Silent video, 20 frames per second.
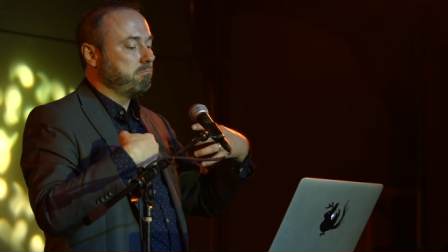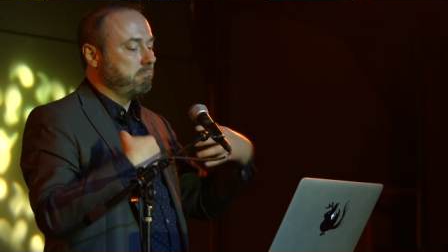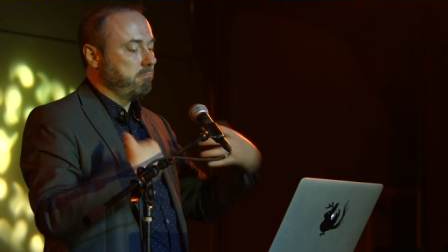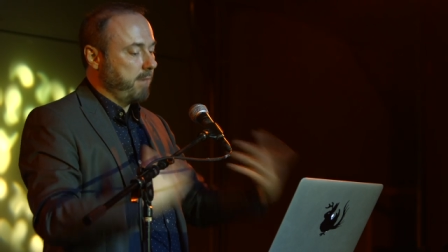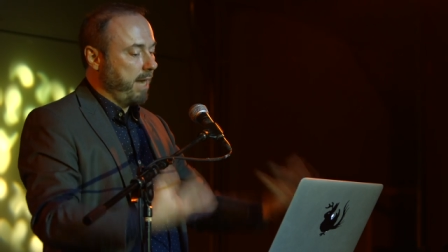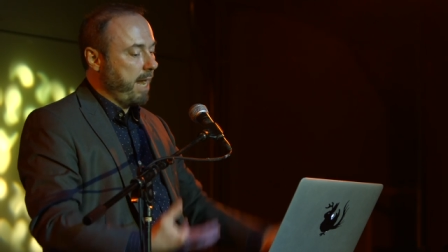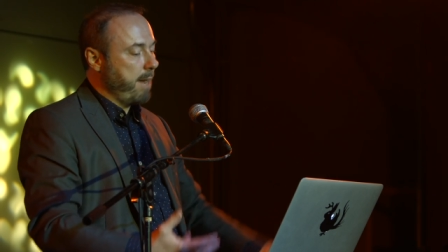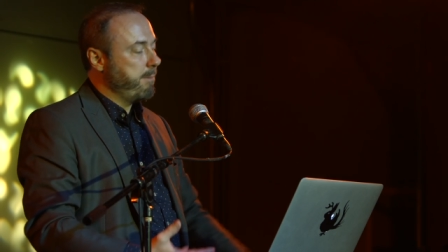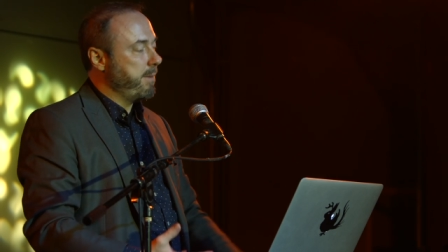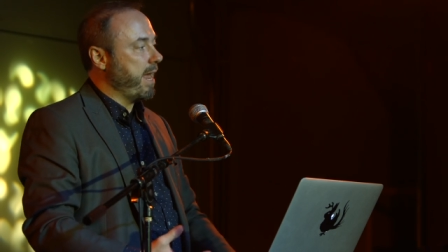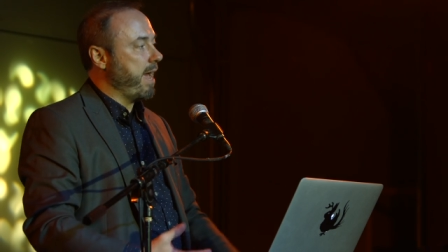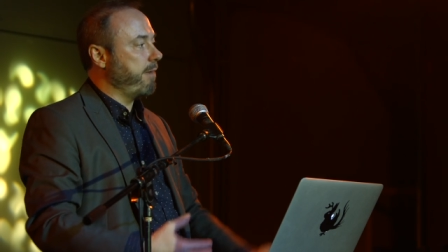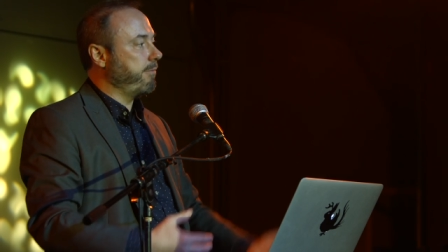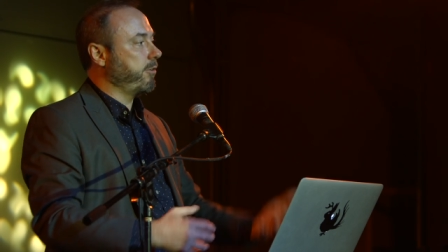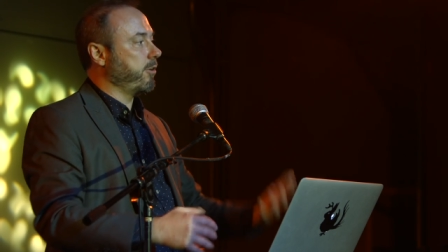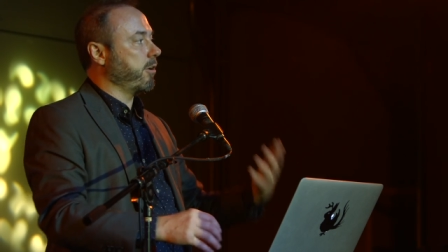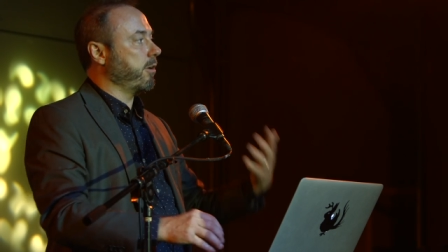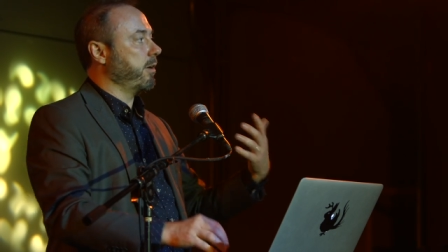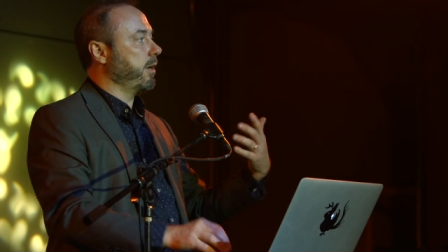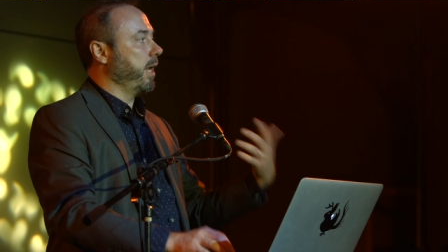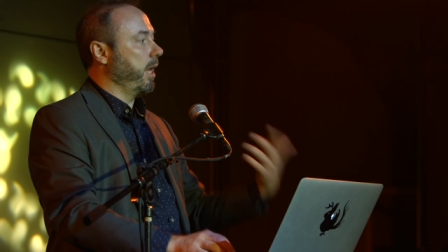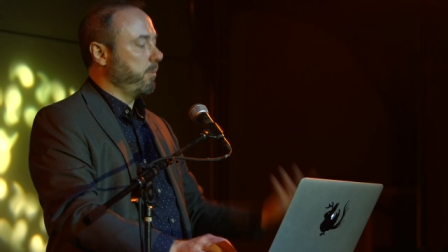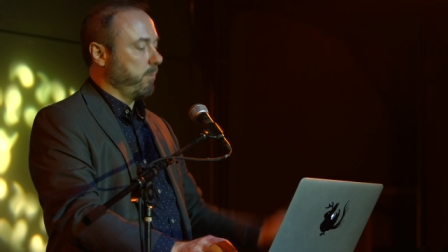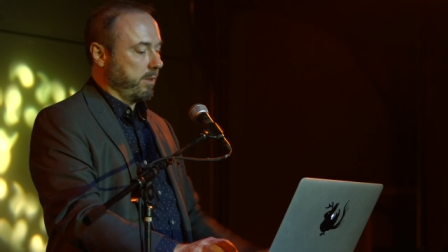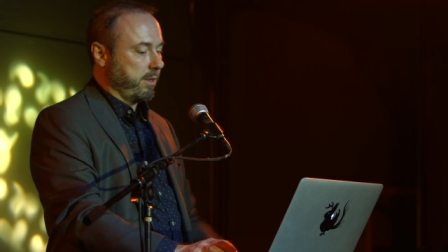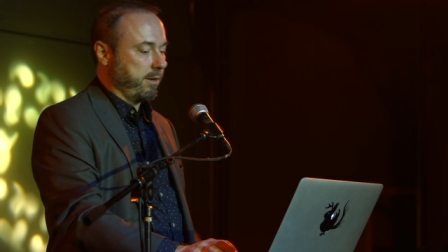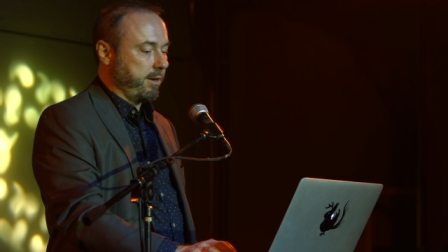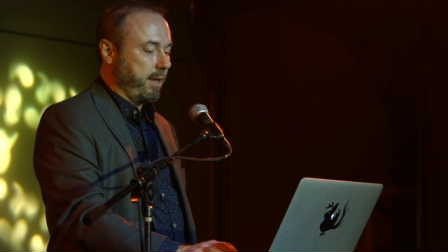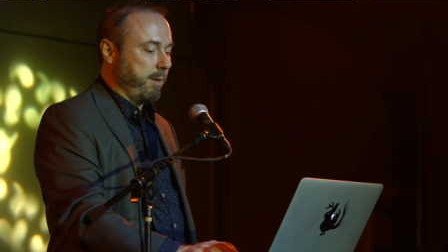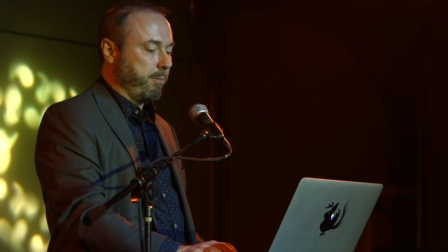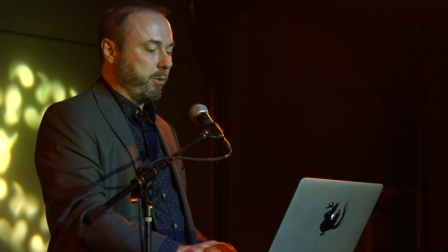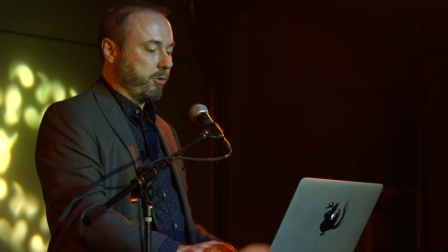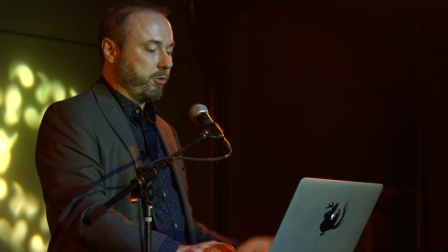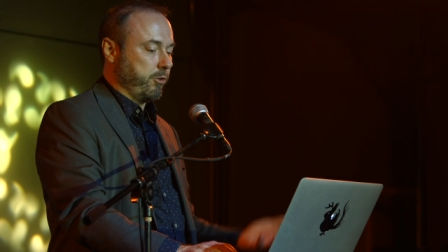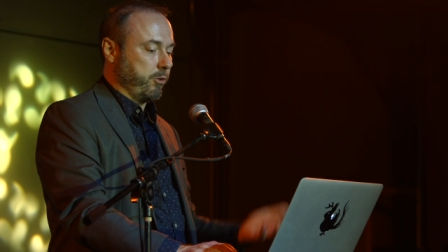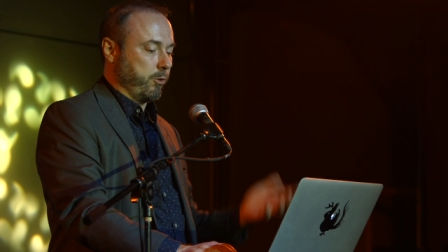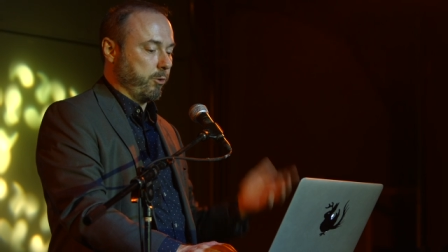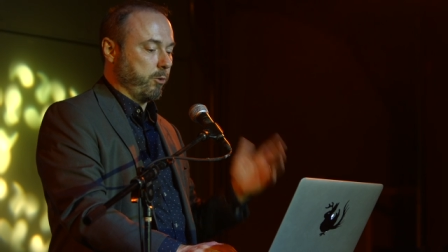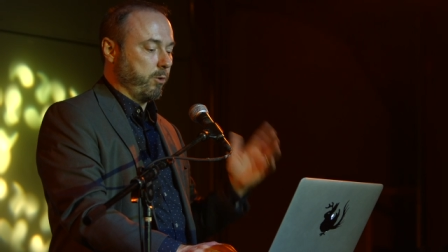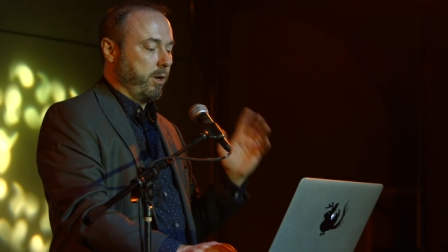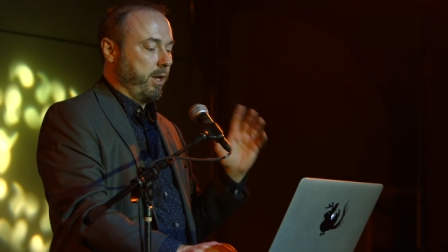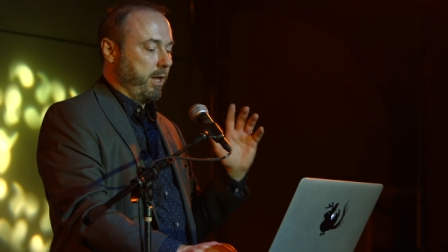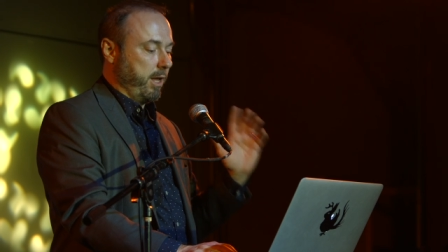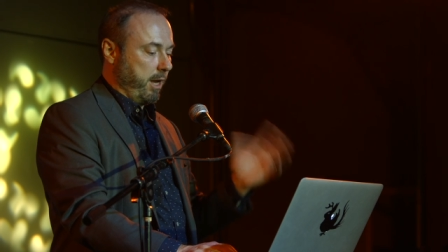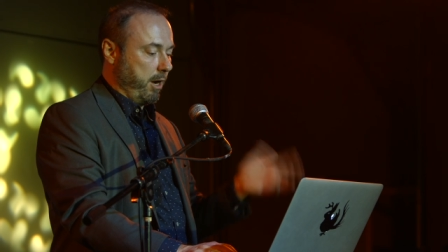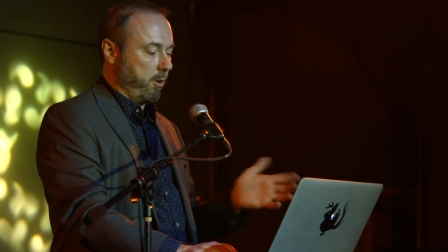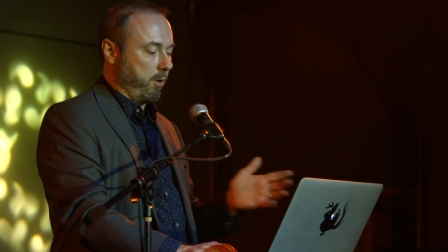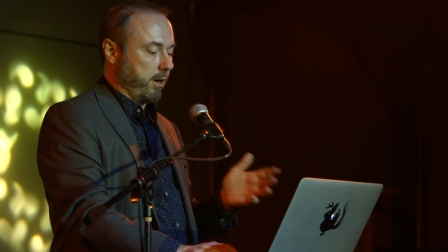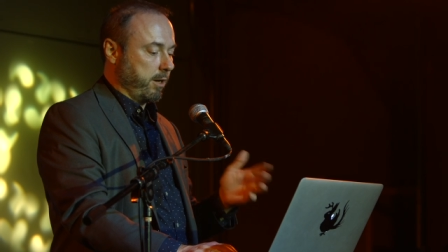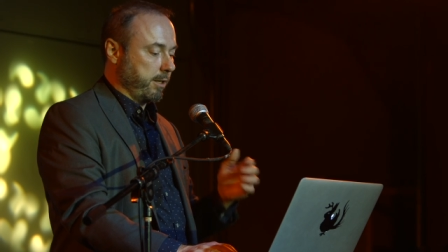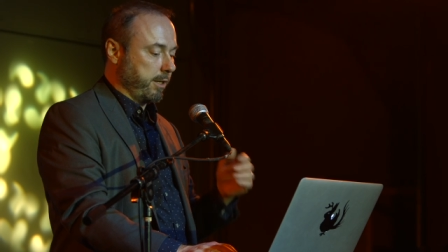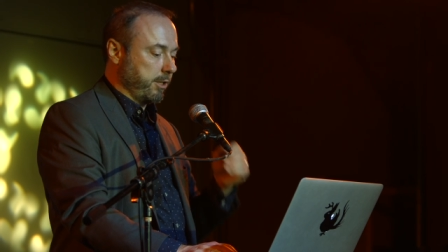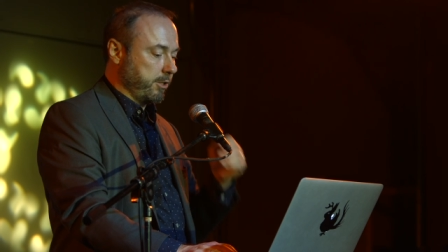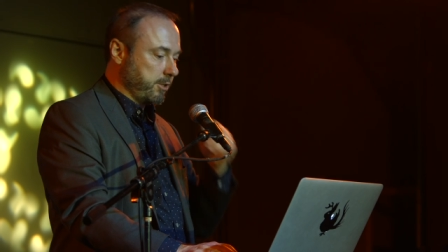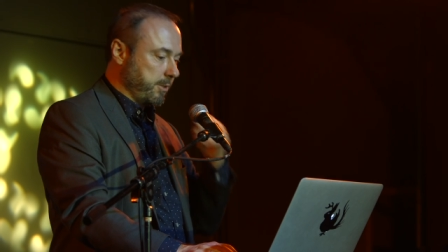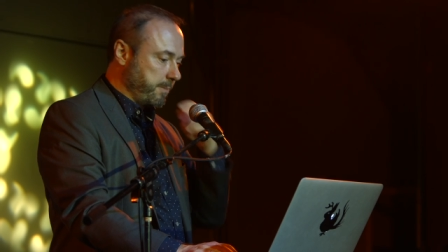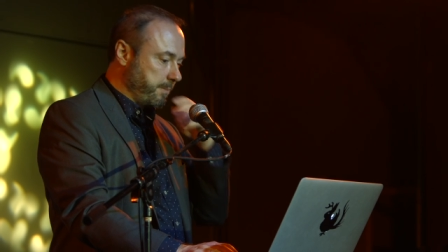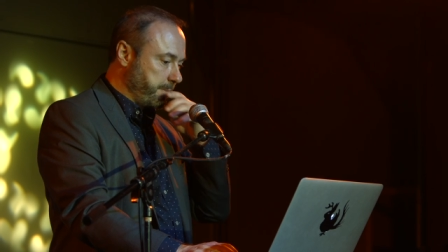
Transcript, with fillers: named after and with a temple to Heracles.